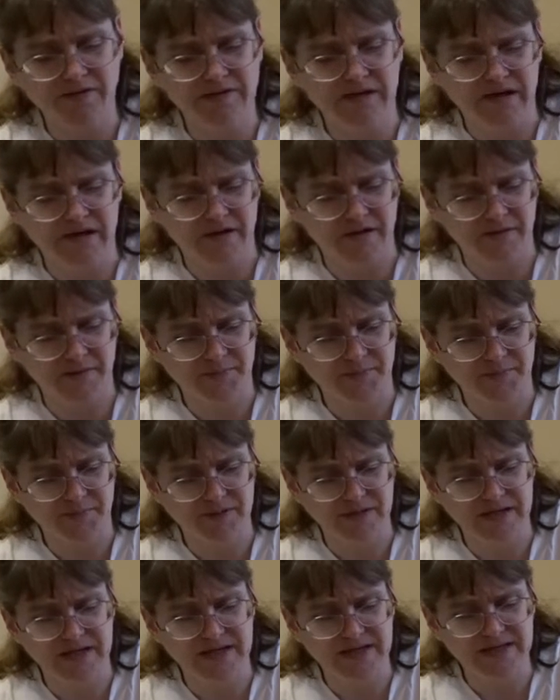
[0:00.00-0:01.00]
dark,
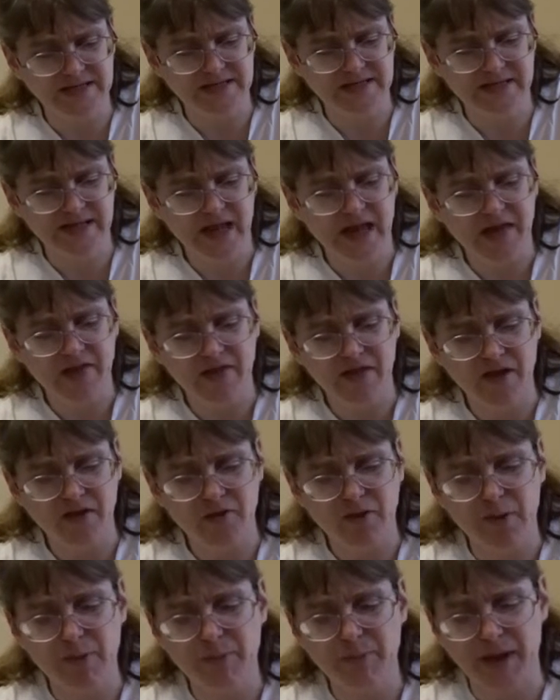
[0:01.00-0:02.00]
because there
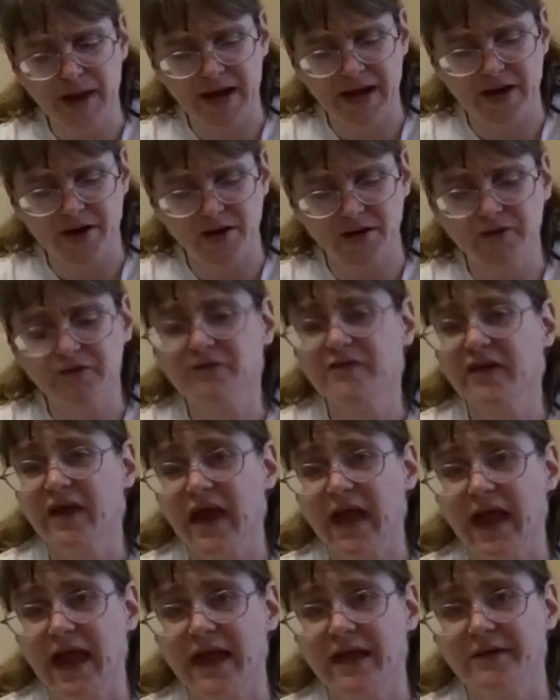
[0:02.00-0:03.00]
were bears
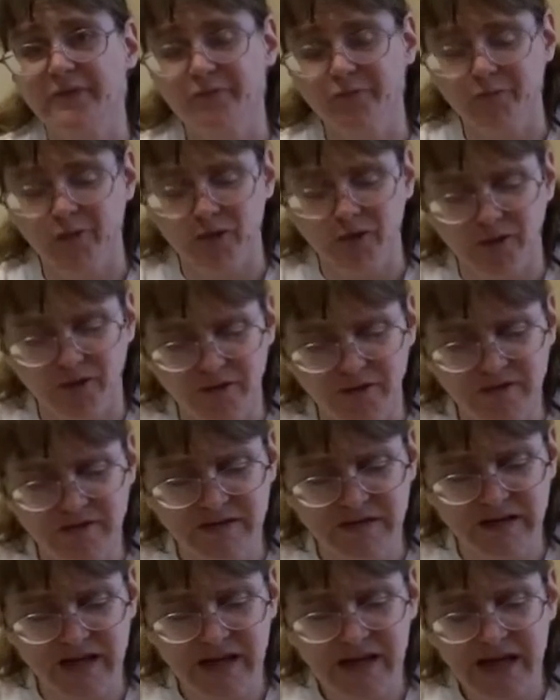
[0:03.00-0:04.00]
and
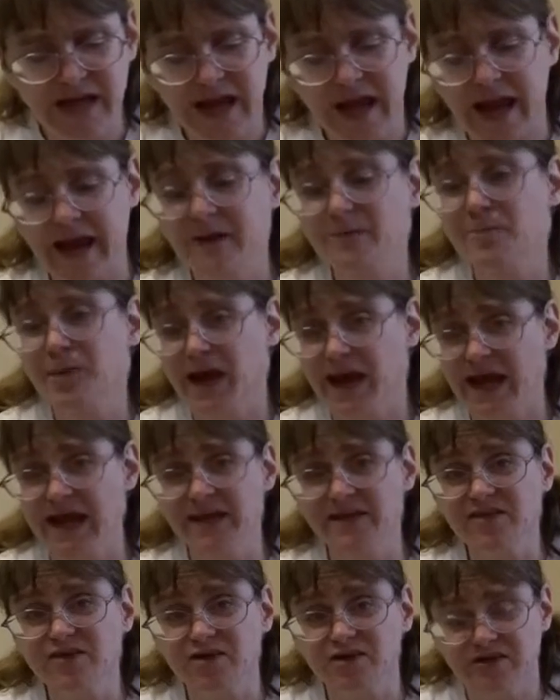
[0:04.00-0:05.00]
wolves and
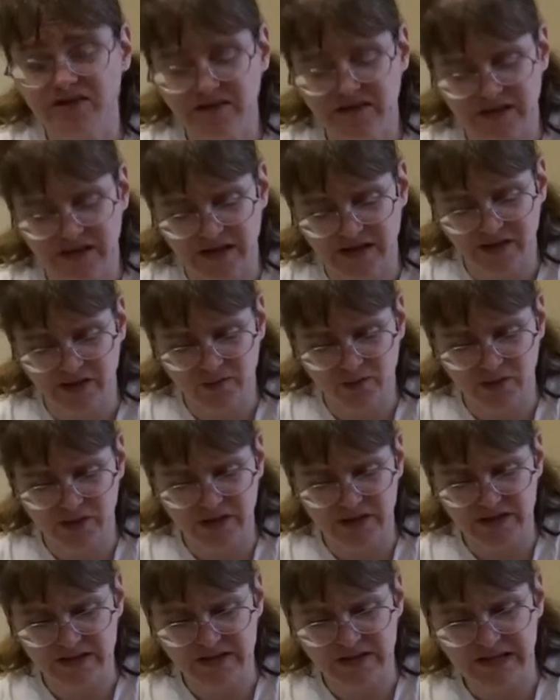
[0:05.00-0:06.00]
panthers in the
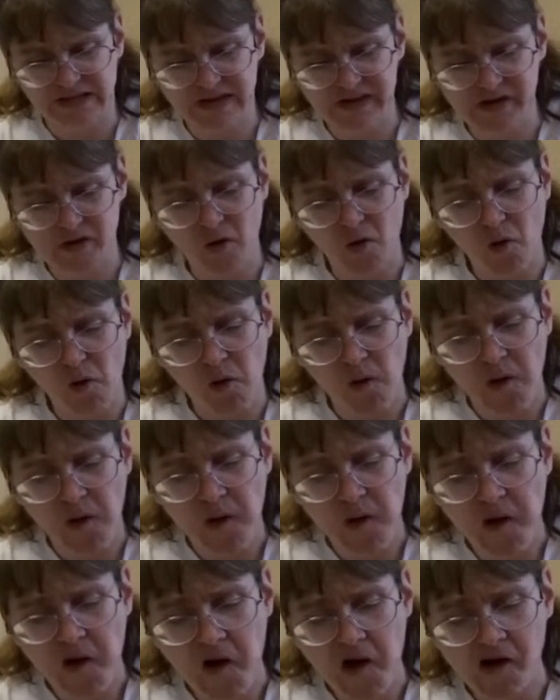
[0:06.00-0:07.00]
woods.
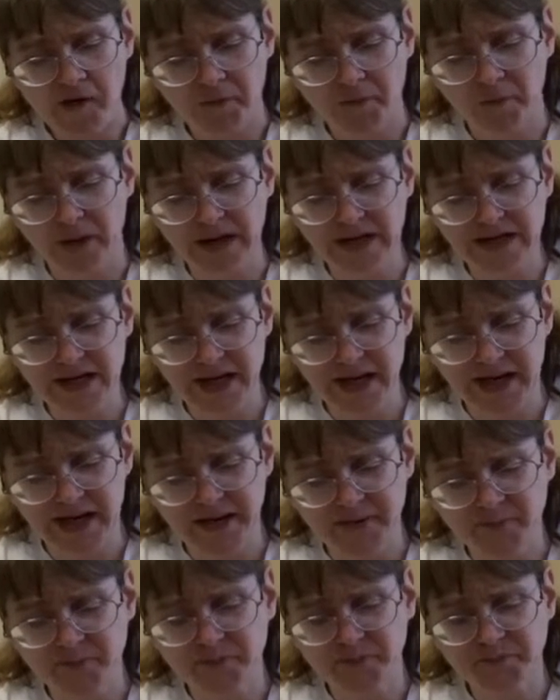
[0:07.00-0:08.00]
One
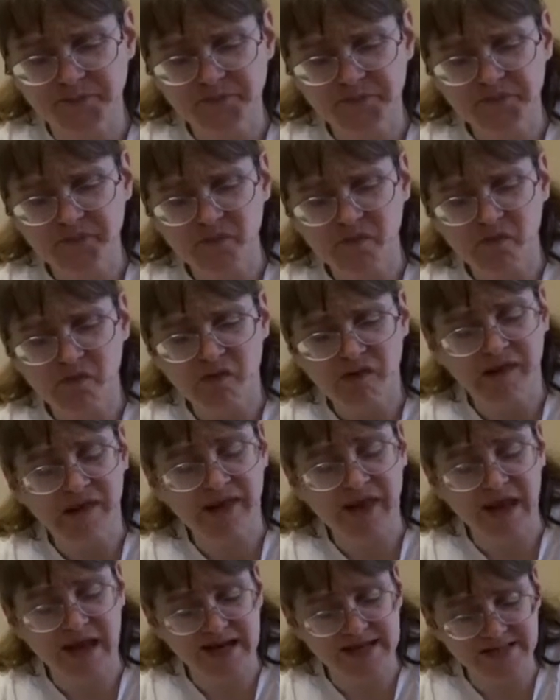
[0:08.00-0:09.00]
day,
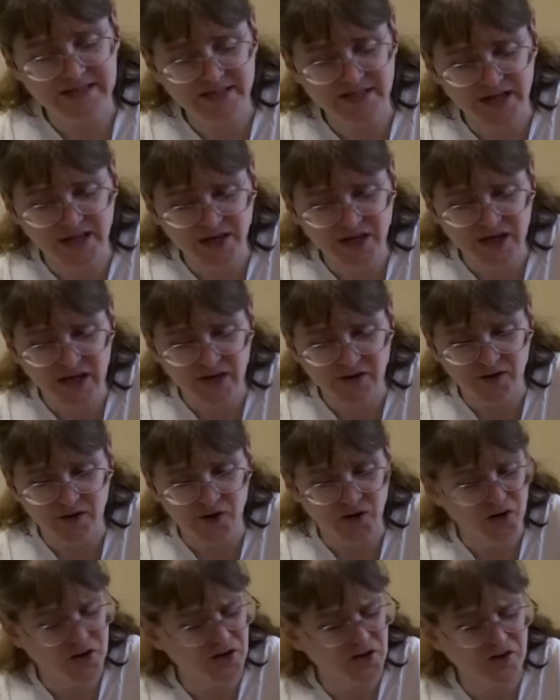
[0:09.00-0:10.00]
I started out
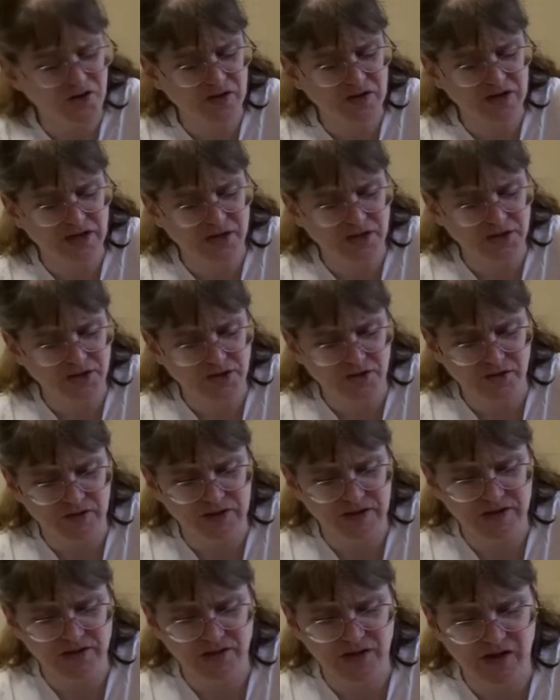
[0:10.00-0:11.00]
earlier than
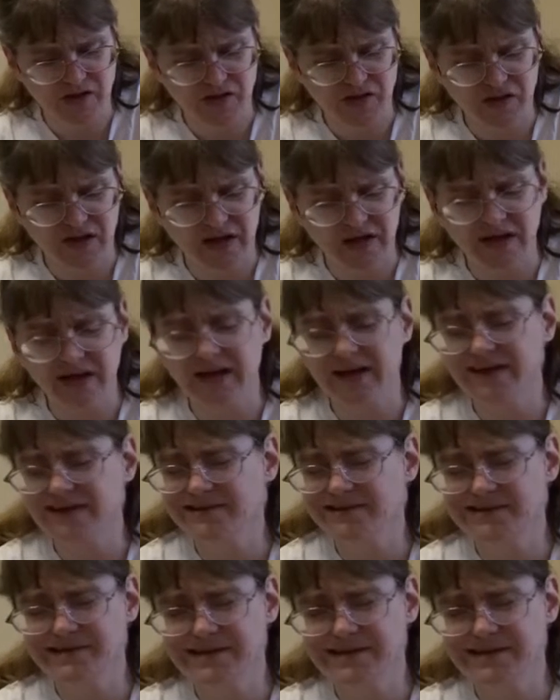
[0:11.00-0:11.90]
usual, so I thought I